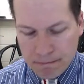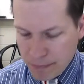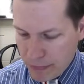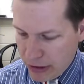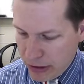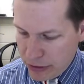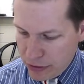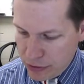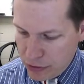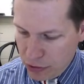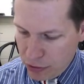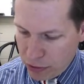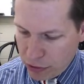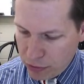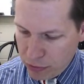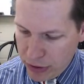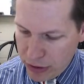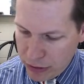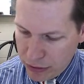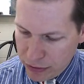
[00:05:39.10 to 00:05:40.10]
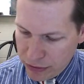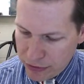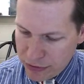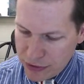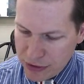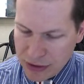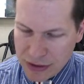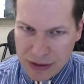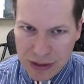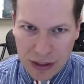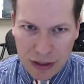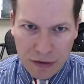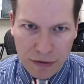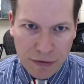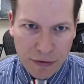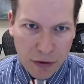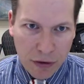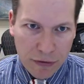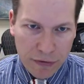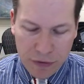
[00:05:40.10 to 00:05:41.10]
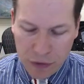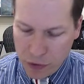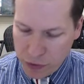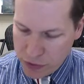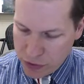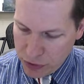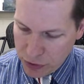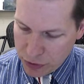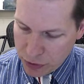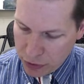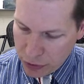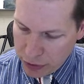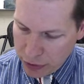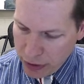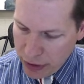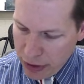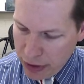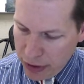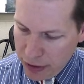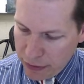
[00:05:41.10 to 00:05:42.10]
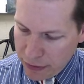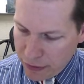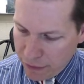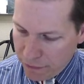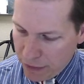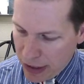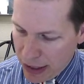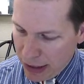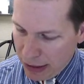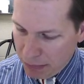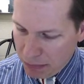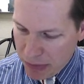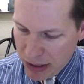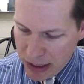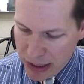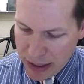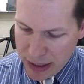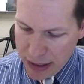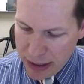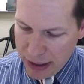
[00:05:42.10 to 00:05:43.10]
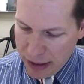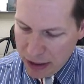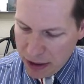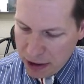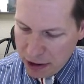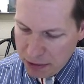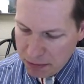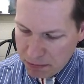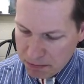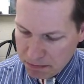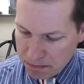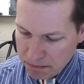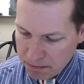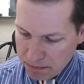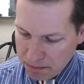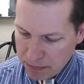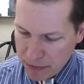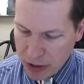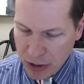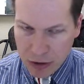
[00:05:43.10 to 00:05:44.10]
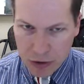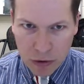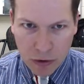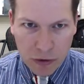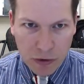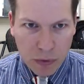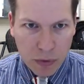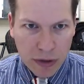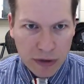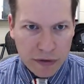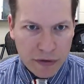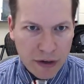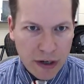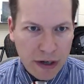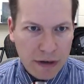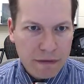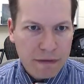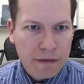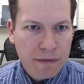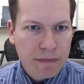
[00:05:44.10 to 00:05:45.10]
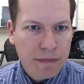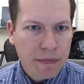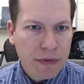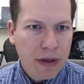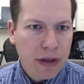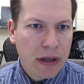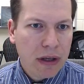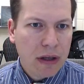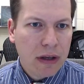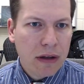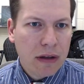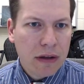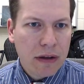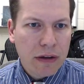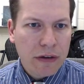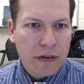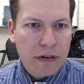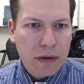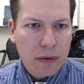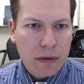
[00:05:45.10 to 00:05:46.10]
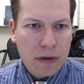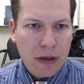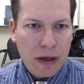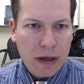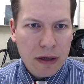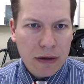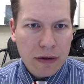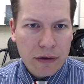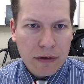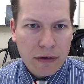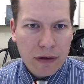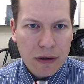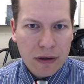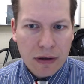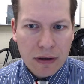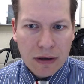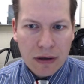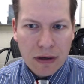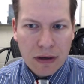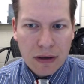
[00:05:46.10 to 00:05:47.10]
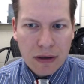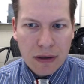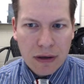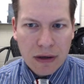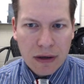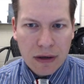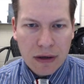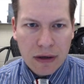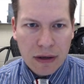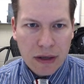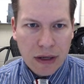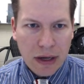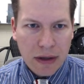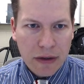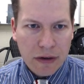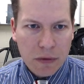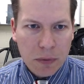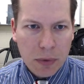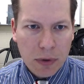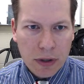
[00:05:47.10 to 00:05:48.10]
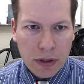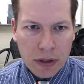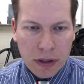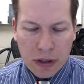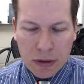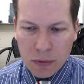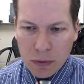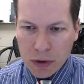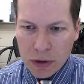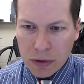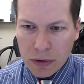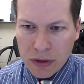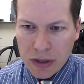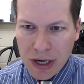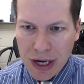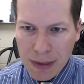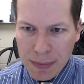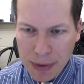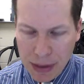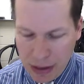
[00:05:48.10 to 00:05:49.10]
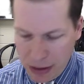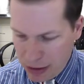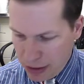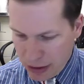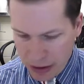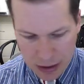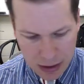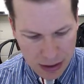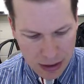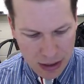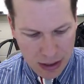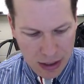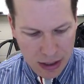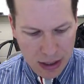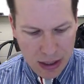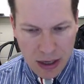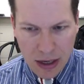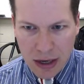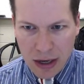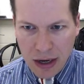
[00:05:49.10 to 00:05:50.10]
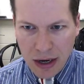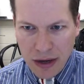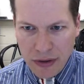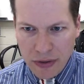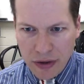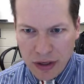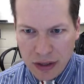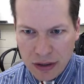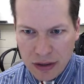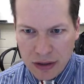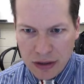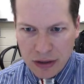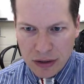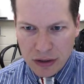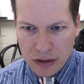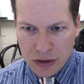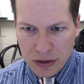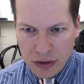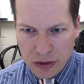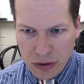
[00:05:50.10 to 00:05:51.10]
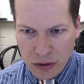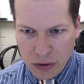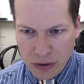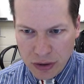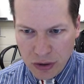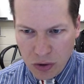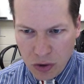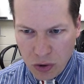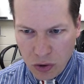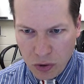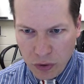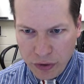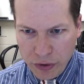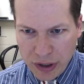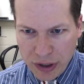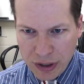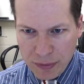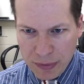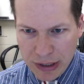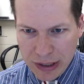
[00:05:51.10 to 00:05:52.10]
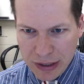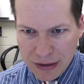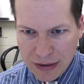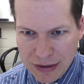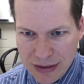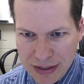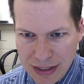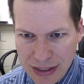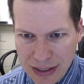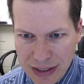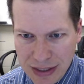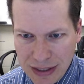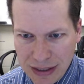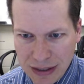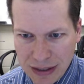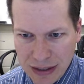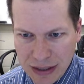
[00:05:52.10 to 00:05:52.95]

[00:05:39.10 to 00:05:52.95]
let's do 360 for a full circle divided by 125. Let's see what that is. Yeah, that's pretty good. And we'll go copy, and then you hold Command D,